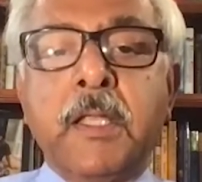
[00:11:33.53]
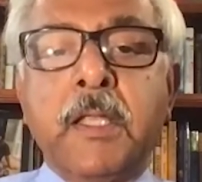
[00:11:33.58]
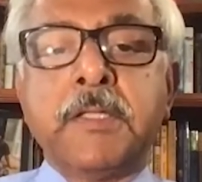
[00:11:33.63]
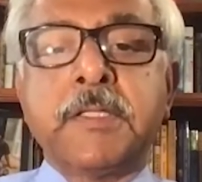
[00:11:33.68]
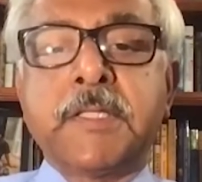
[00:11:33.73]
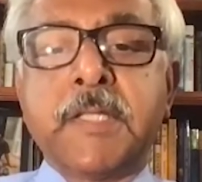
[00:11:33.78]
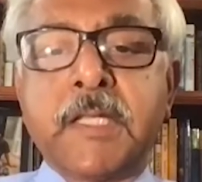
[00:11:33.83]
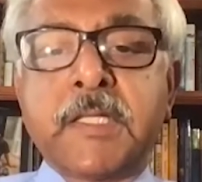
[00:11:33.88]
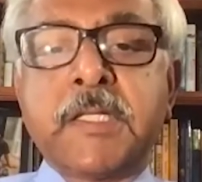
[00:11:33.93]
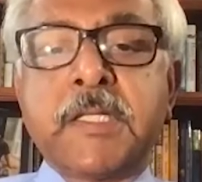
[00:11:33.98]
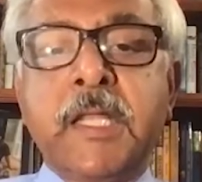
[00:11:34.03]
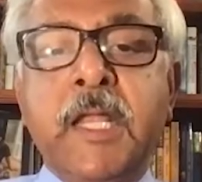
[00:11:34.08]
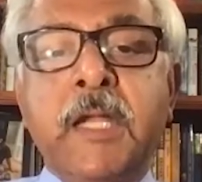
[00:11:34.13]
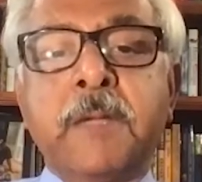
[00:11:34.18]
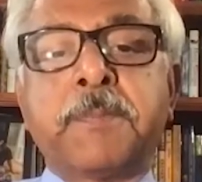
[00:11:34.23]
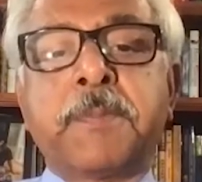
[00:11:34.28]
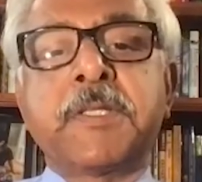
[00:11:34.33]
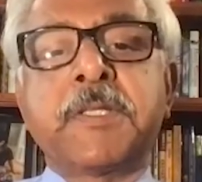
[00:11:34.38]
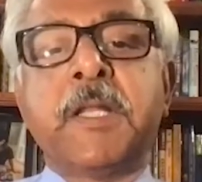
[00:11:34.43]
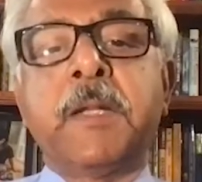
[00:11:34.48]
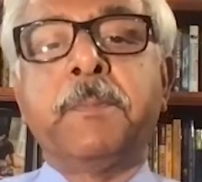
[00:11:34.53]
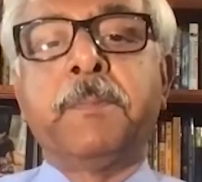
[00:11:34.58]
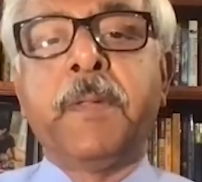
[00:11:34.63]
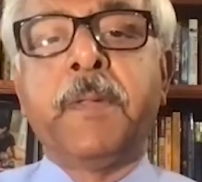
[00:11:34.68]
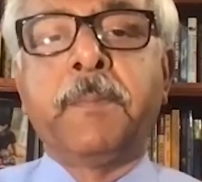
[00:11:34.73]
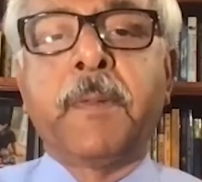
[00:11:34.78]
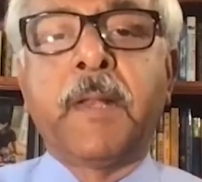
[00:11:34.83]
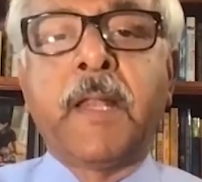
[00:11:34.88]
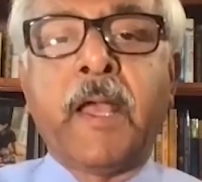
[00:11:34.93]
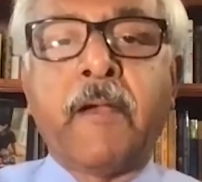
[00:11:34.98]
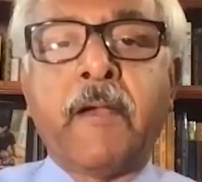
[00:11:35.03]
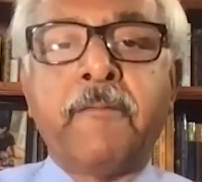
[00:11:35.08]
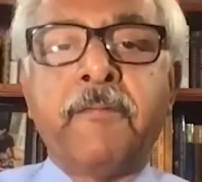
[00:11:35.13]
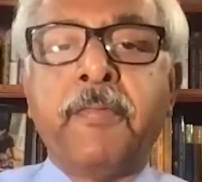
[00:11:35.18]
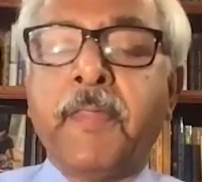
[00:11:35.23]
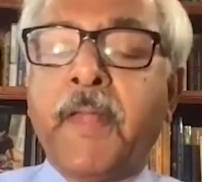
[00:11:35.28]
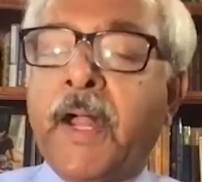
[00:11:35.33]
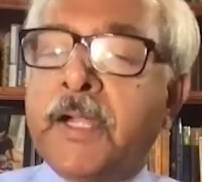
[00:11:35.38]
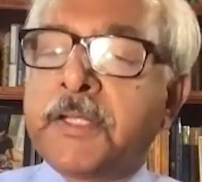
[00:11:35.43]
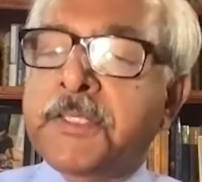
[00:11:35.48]
68% people have
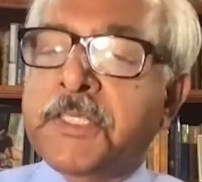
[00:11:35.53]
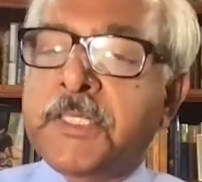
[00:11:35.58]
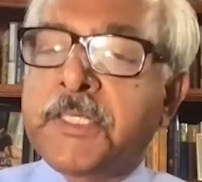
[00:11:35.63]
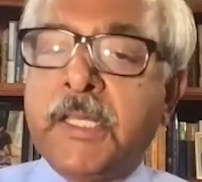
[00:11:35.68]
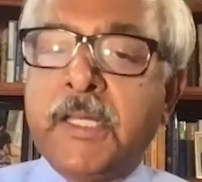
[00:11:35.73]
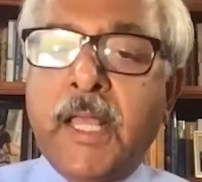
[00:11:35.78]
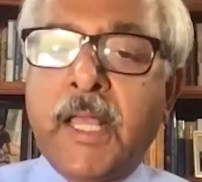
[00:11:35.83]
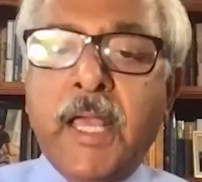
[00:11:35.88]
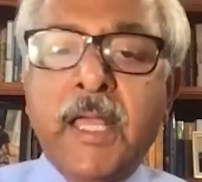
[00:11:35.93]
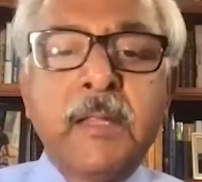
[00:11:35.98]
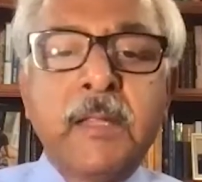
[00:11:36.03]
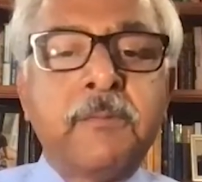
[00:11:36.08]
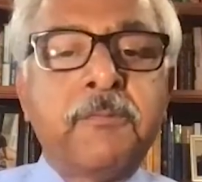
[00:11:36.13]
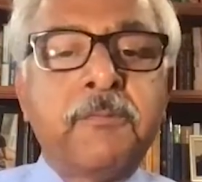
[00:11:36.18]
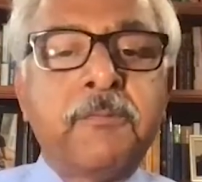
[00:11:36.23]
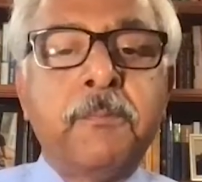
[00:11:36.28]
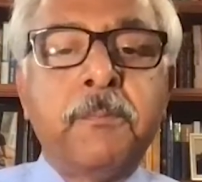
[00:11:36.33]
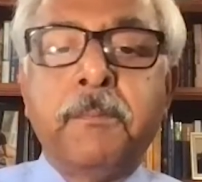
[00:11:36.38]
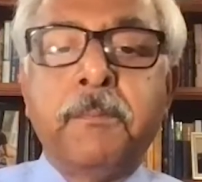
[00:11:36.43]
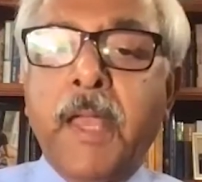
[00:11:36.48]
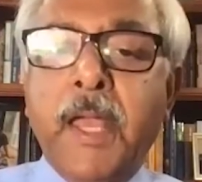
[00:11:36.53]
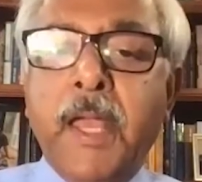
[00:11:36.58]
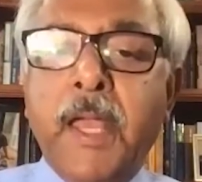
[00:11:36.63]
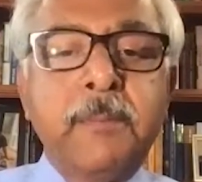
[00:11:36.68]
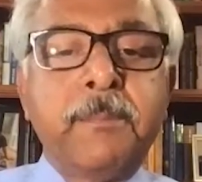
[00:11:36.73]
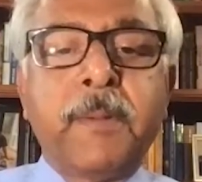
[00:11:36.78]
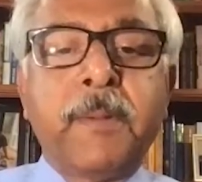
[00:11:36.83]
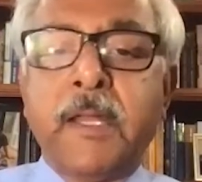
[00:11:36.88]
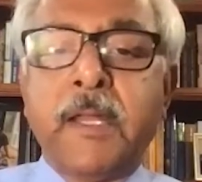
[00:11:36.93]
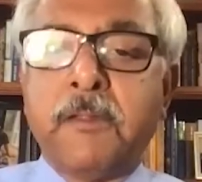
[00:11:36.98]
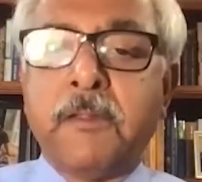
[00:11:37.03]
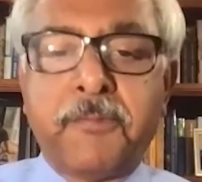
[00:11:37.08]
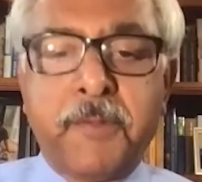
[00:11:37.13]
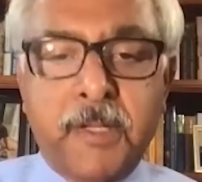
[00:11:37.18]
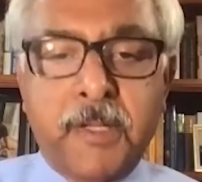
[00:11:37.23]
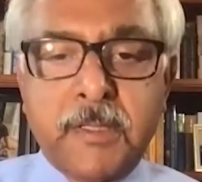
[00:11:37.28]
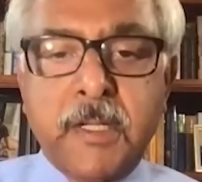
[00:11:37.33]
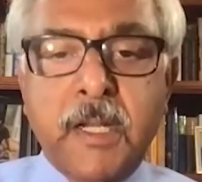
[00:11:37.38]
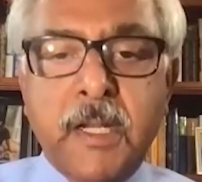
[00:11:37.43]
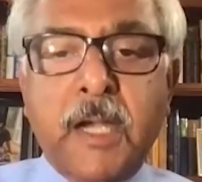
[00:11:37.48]
not seen any
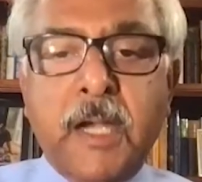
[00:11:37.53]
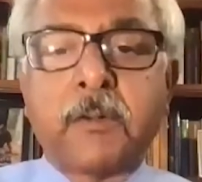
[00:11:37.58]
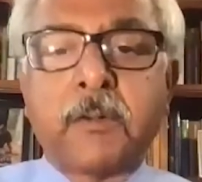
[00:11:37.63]
benefit at